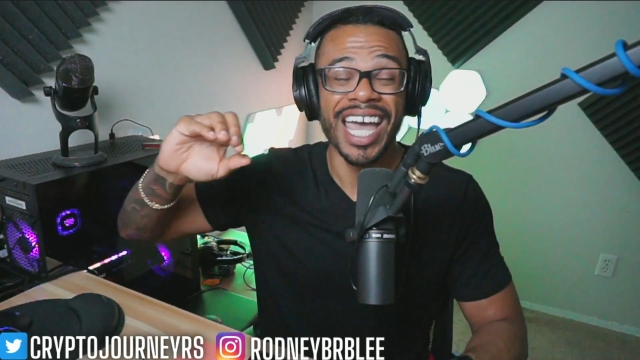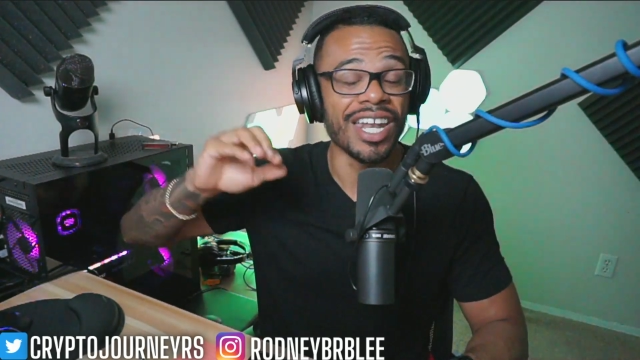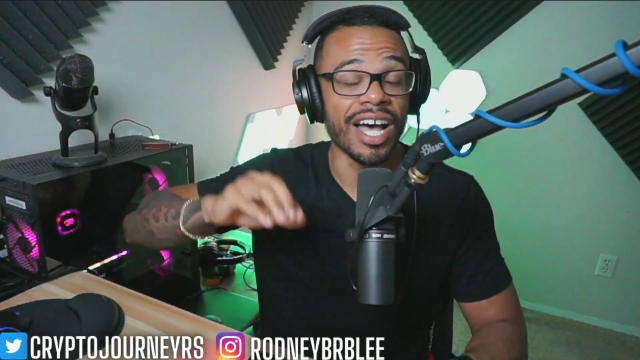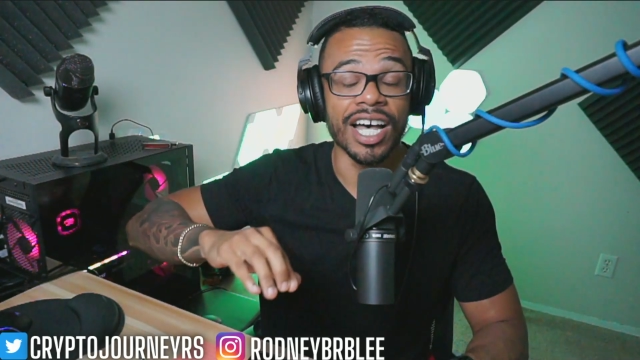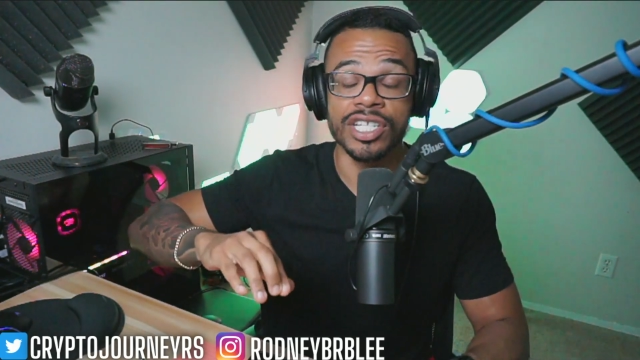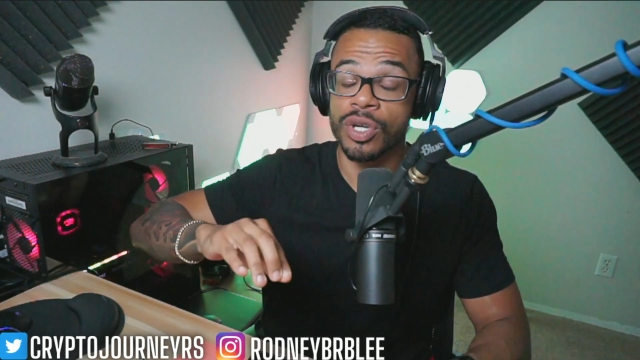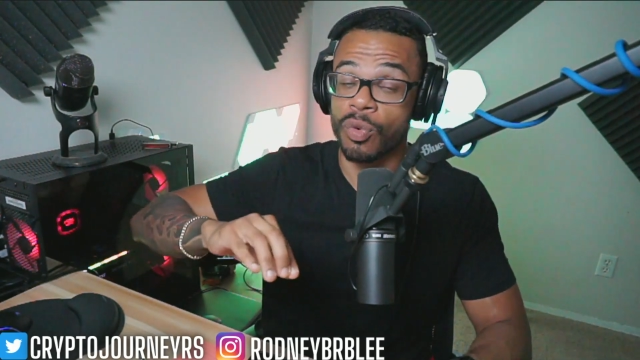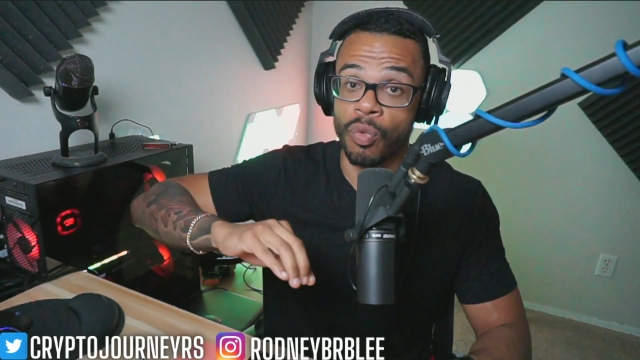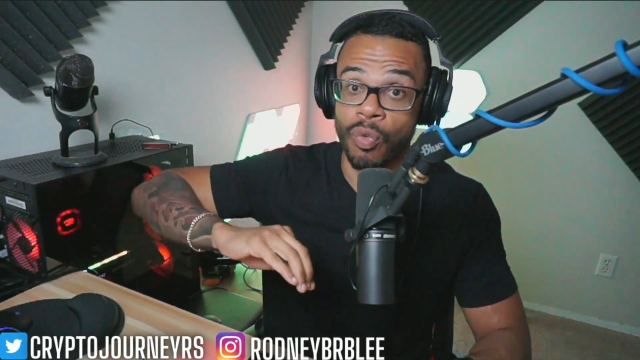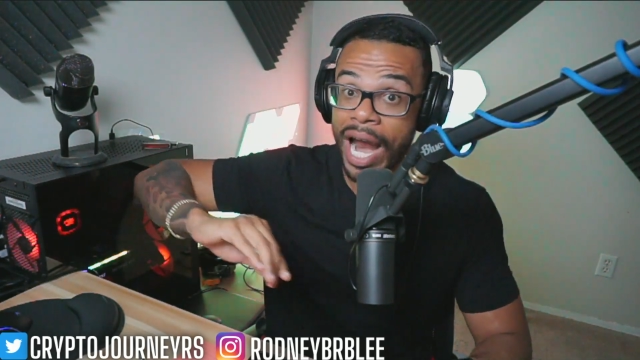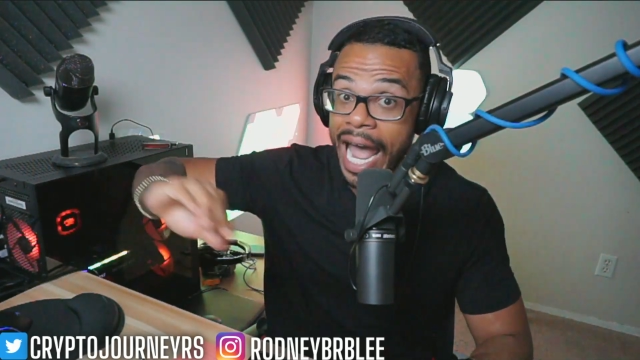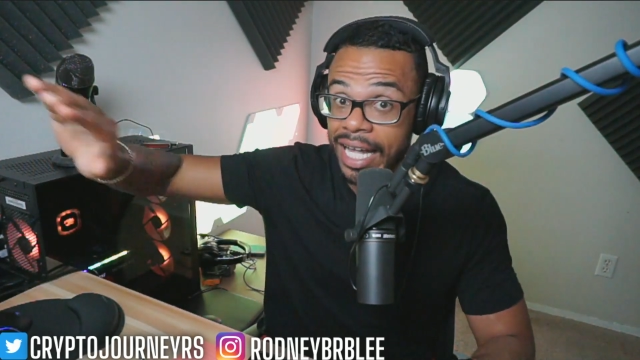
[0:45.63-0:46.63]
and us
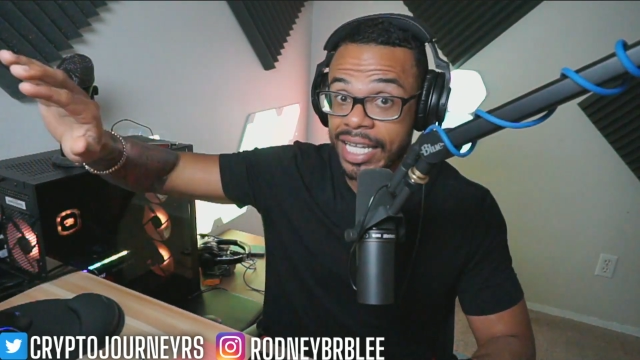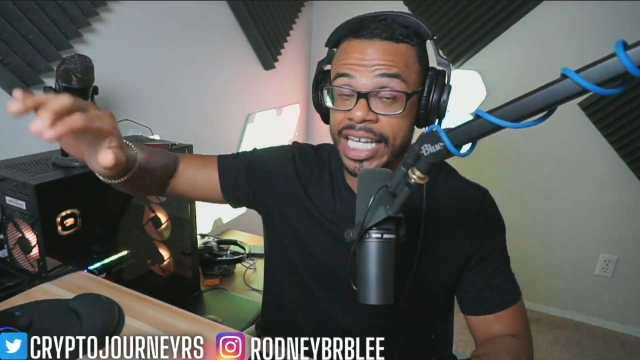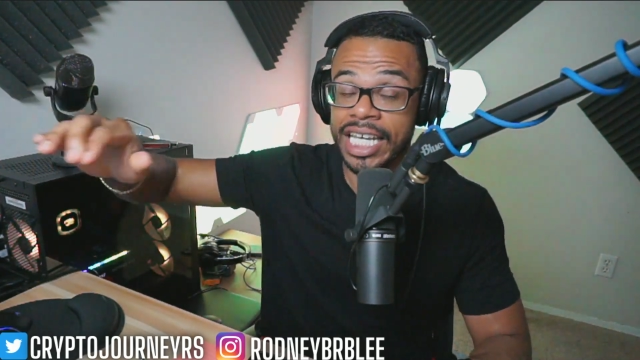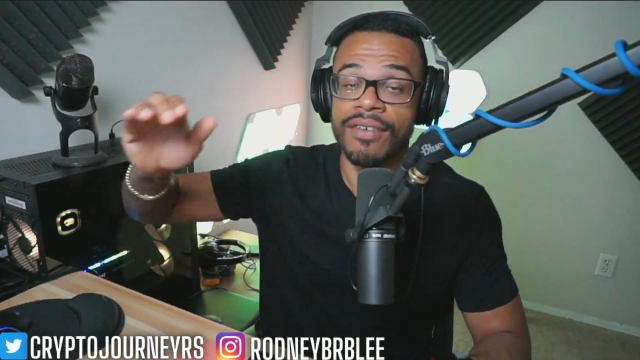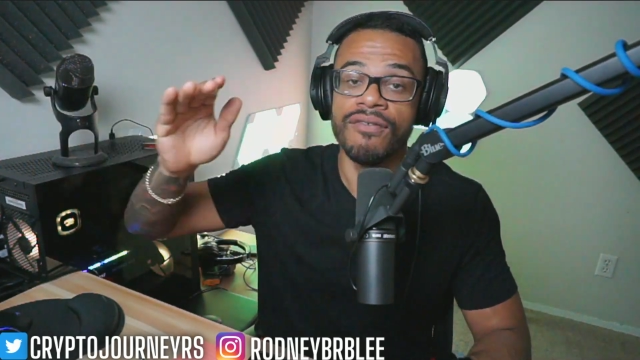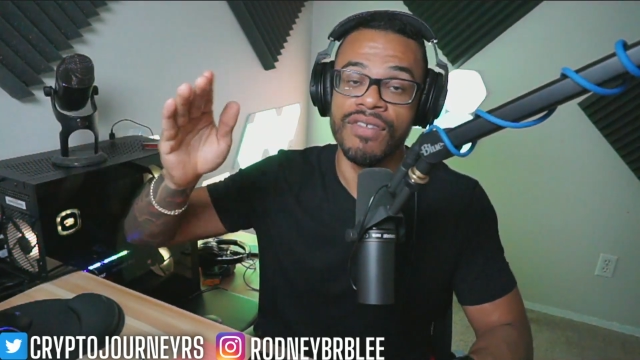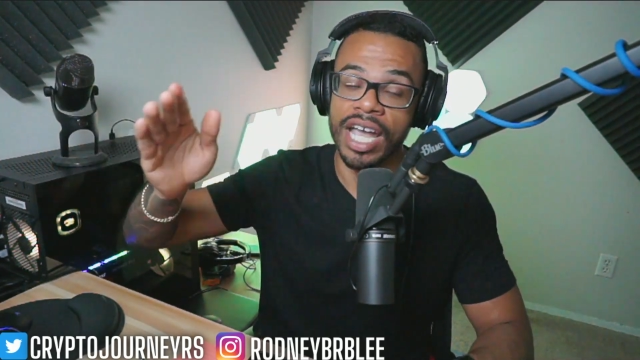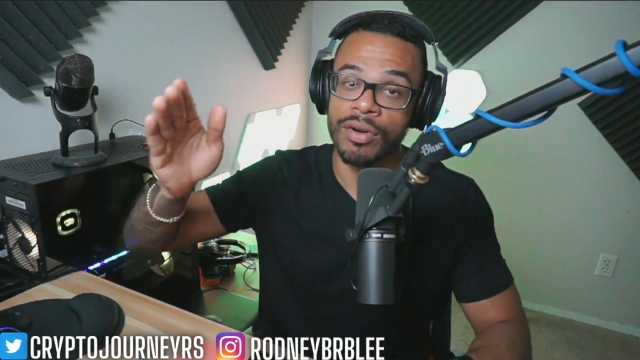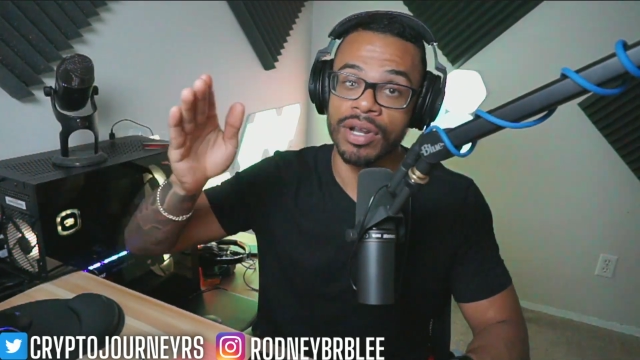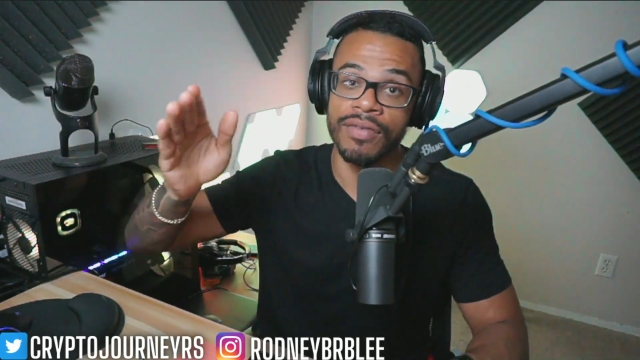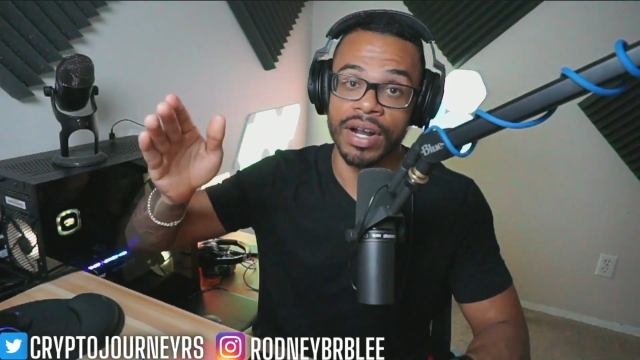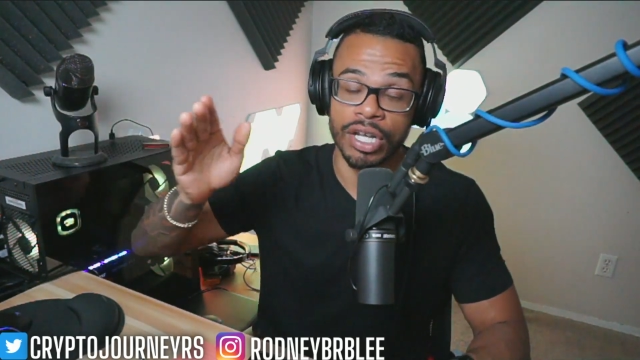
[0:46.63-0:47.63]
rallying
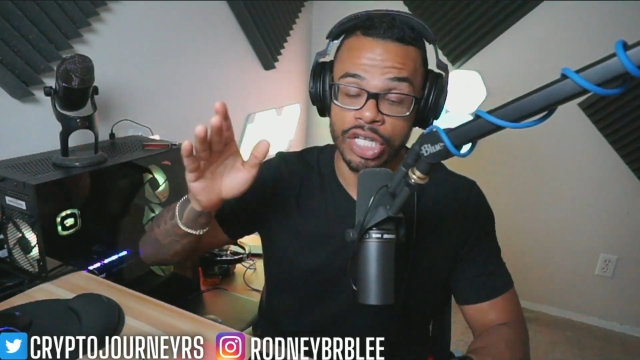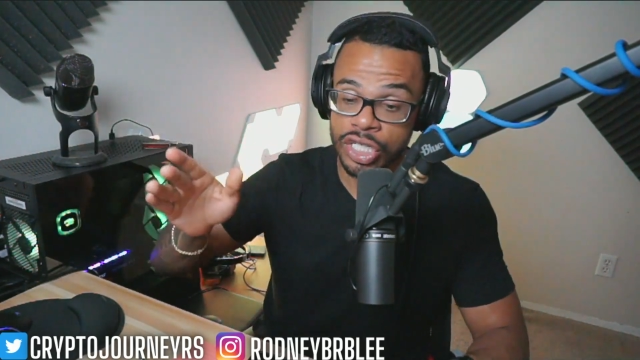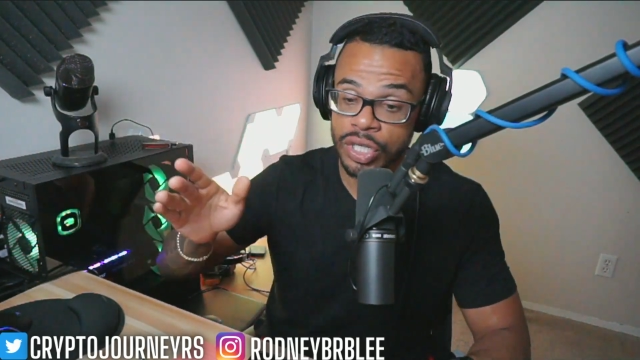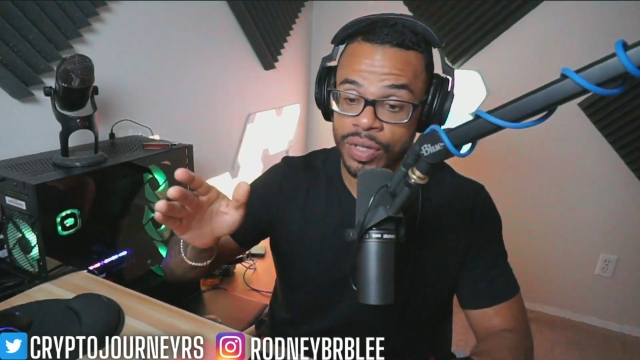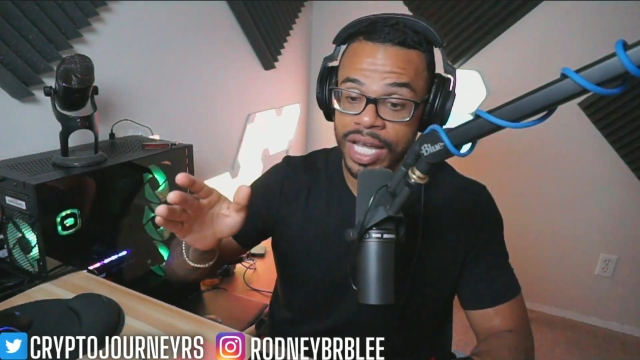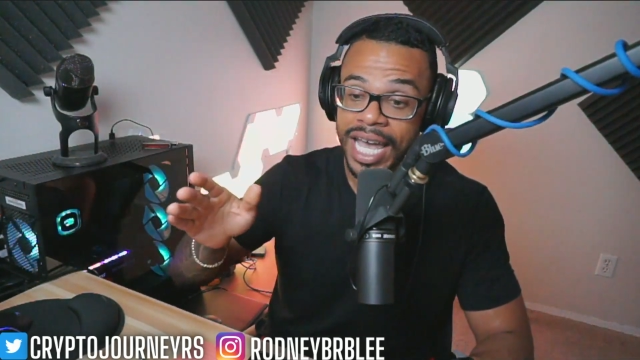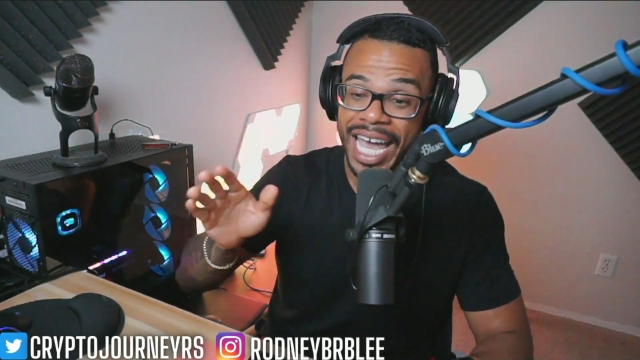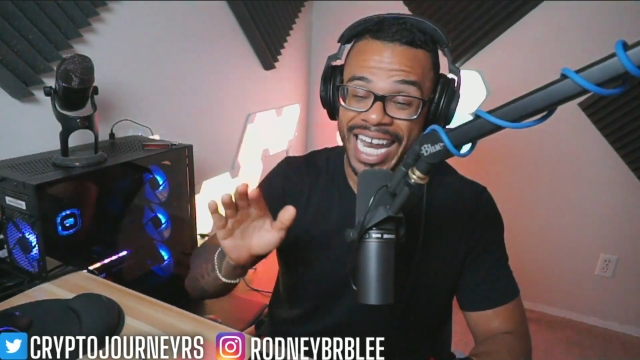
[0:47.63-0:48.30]
very, very soon.